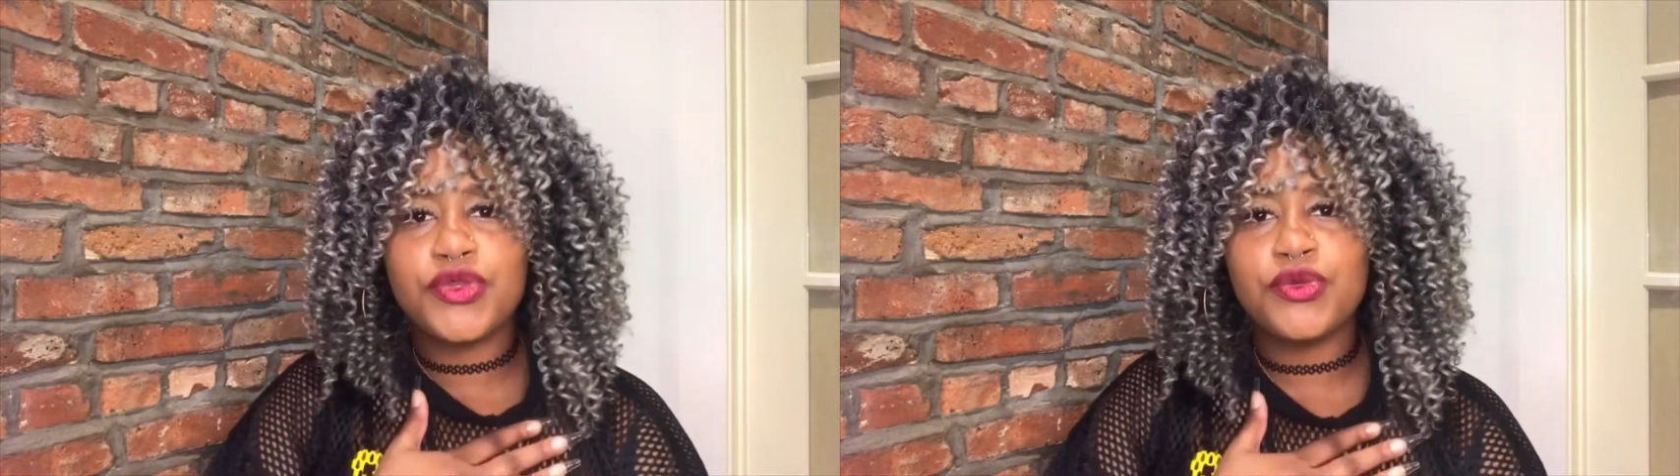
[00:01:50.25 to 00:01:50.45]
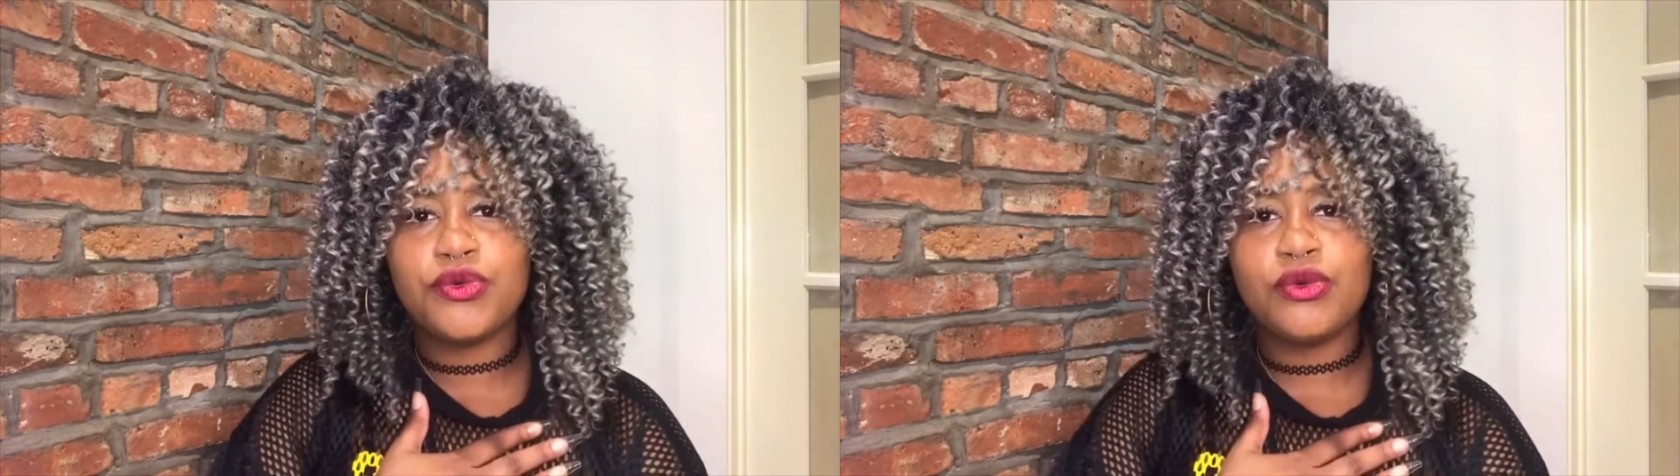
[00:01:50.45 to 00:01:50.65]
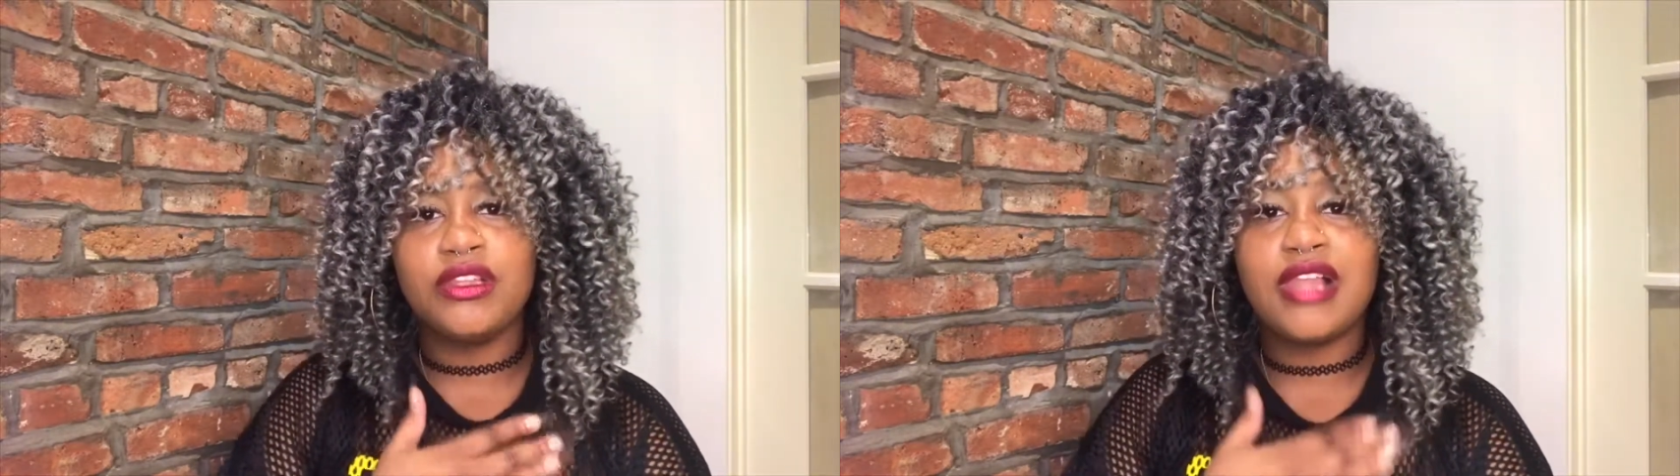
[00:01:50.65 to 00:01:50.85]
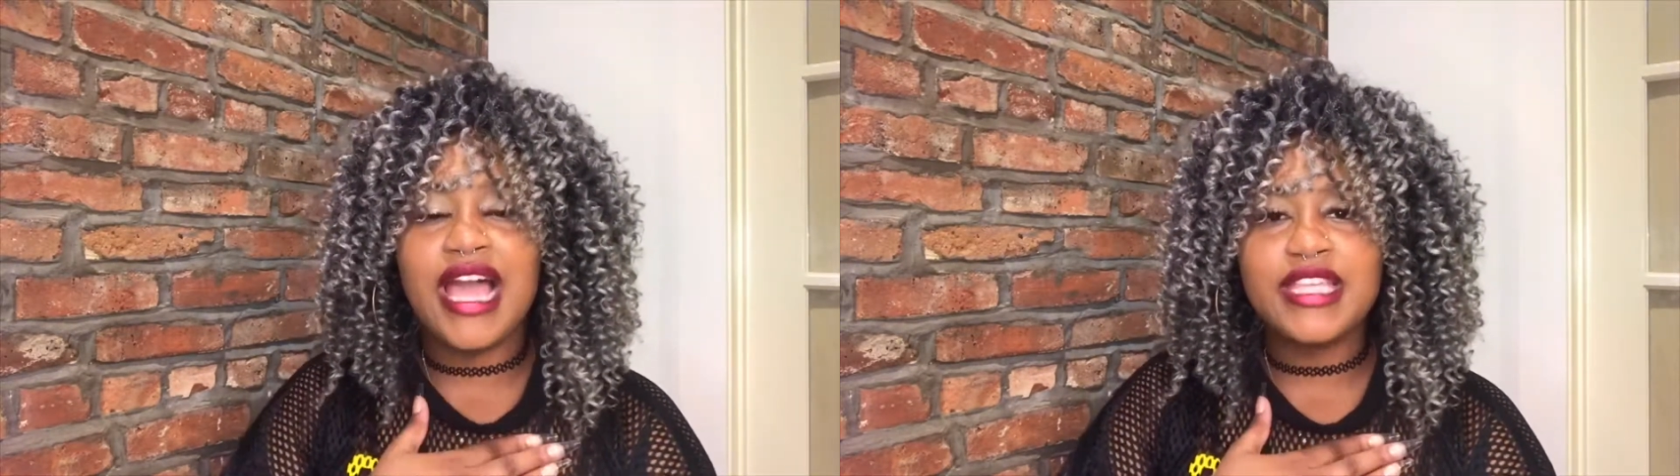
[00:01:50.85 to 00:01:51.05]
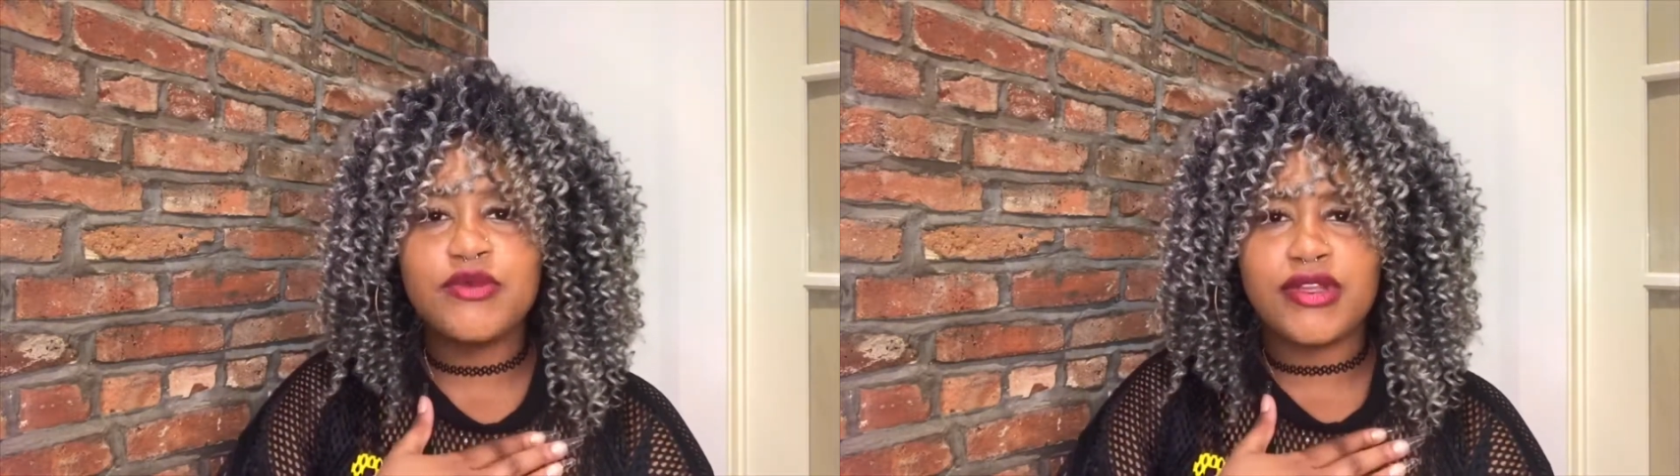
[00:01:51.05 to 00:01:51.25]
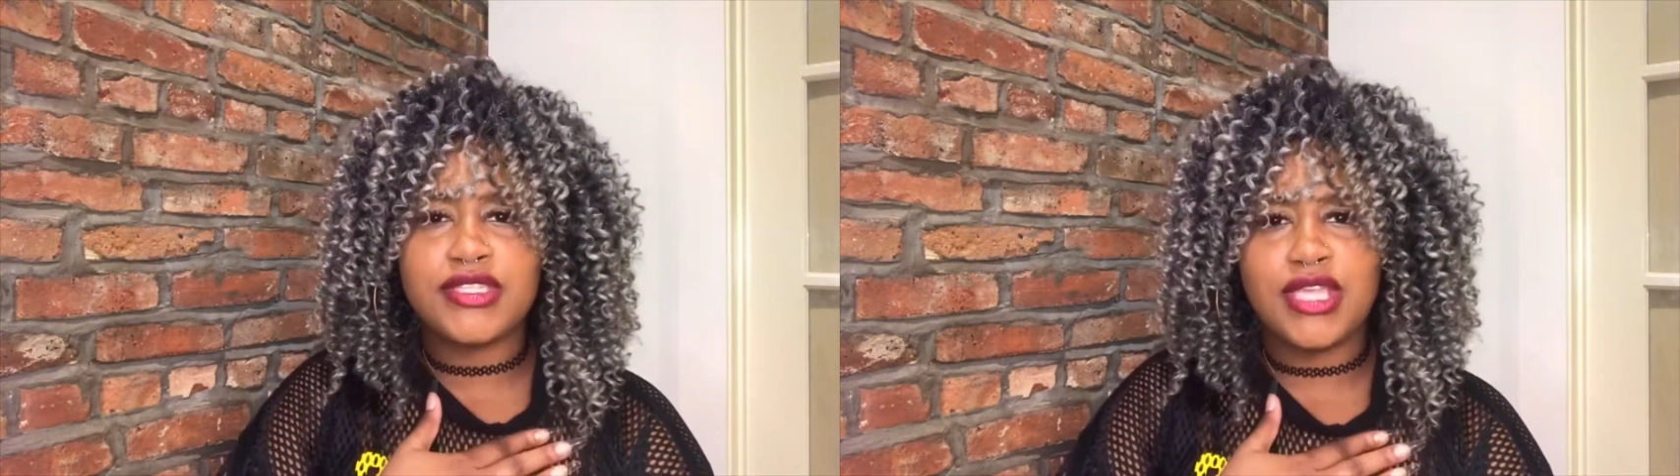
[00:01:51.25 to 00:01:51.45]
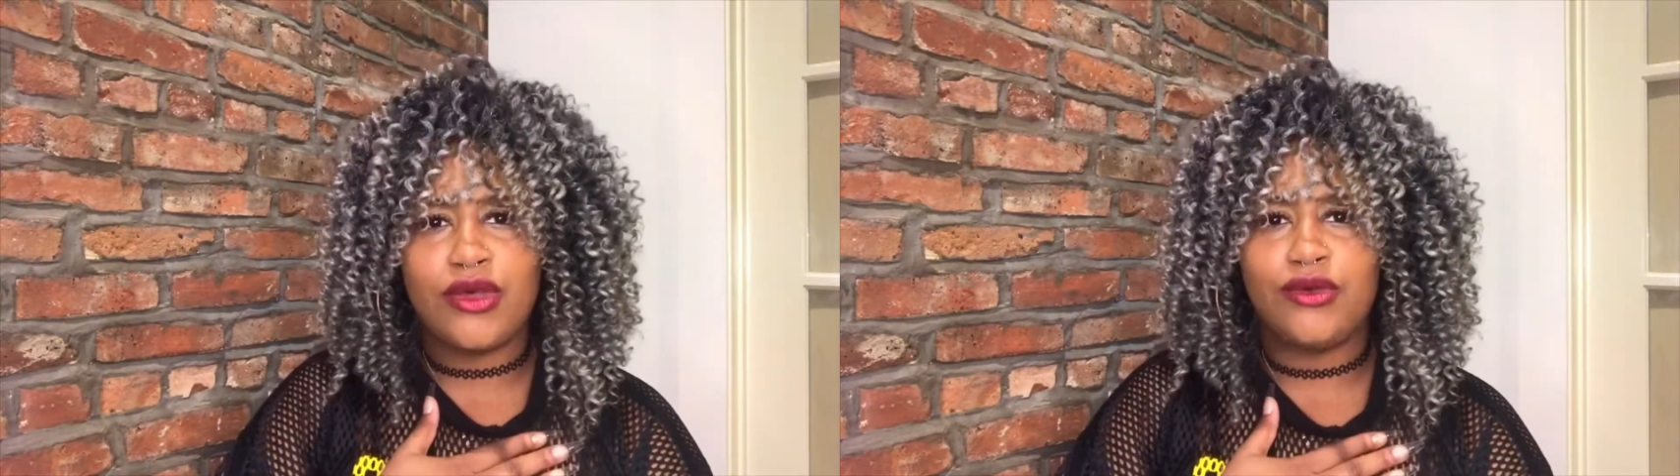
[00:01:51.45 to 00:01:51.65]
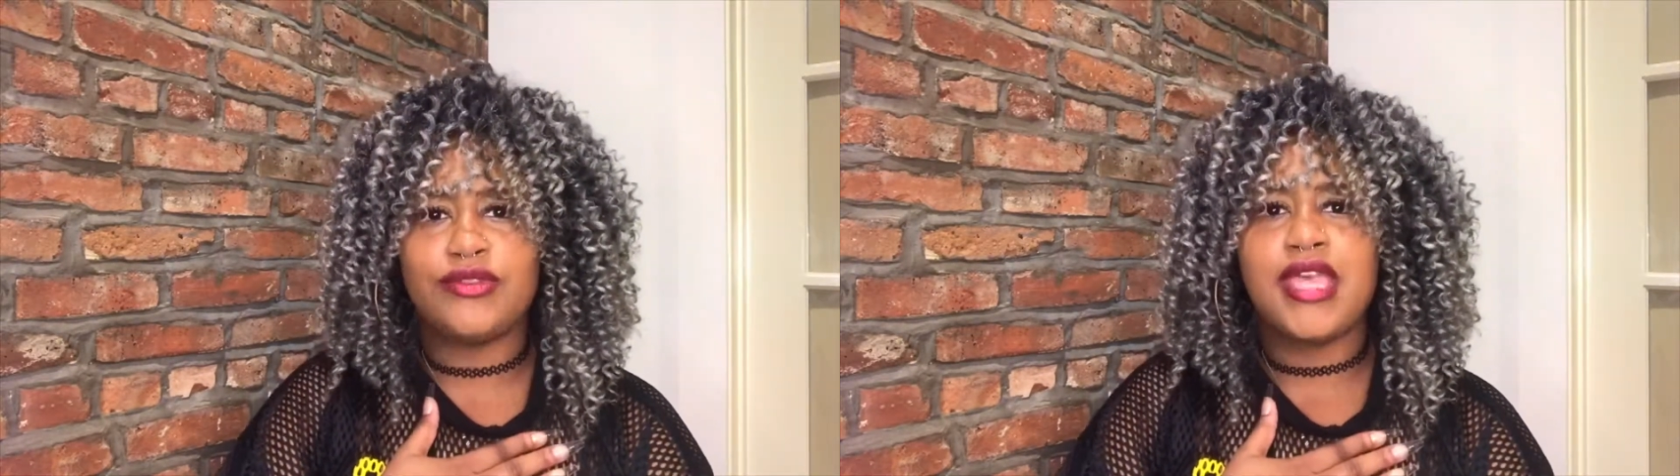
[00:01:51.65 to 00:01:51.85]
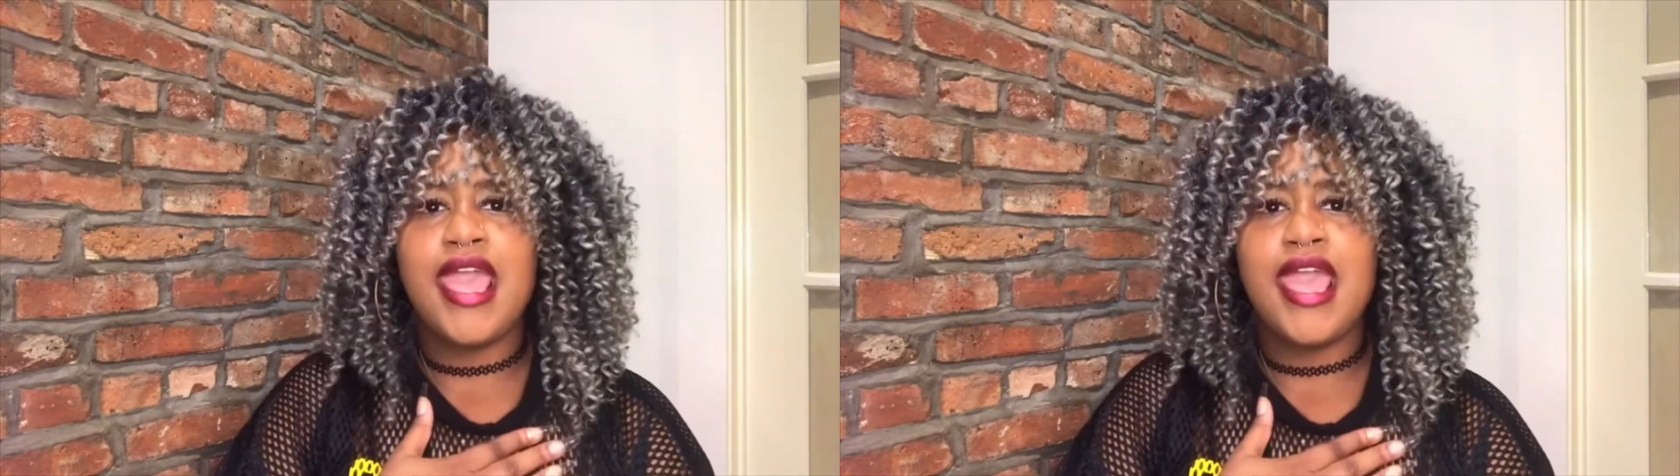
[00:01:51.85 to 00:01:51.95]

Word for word: to lie to ourselves.